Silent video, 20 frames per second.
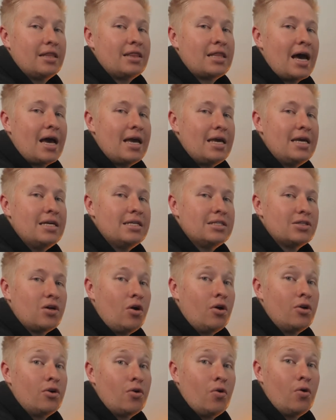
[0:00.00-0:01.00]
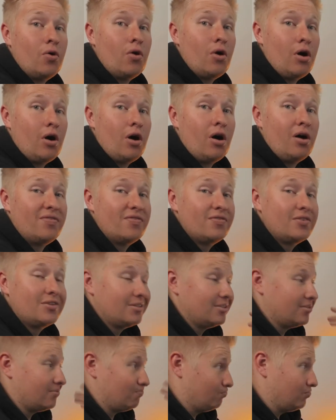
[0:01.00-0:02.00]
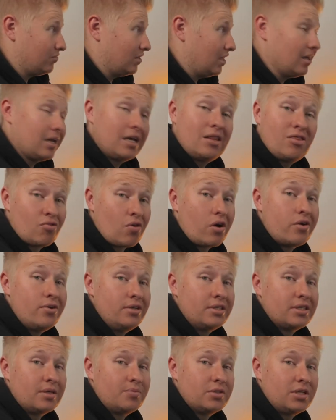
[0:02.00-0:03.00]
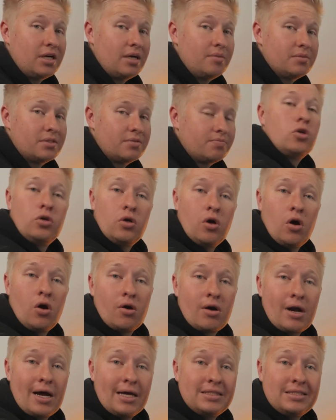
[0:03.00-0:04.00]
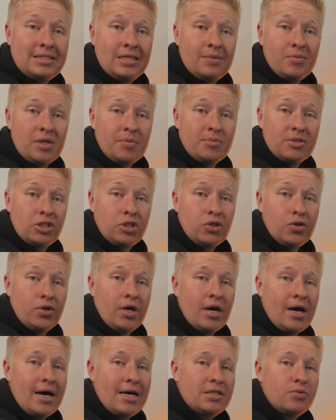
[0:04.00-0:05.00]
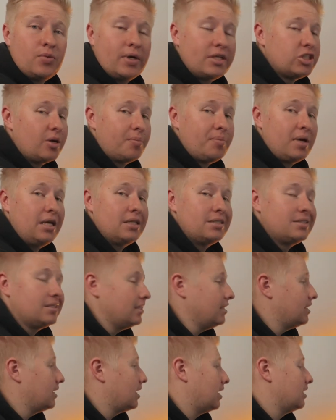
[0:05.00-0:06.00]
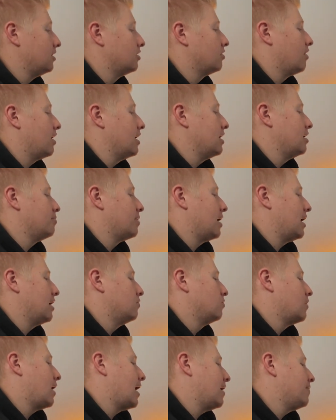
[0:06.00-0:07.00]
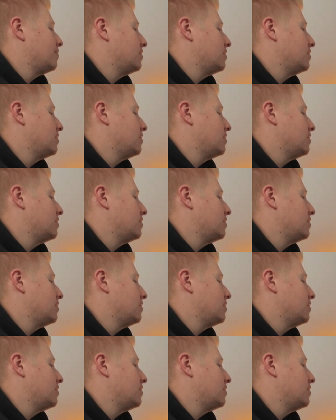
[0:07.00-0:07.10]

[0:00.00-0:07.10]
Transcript: that is on or off, because it can throw you sometimes. All right, tip number two, guys, we're jumping into the color grading panel. And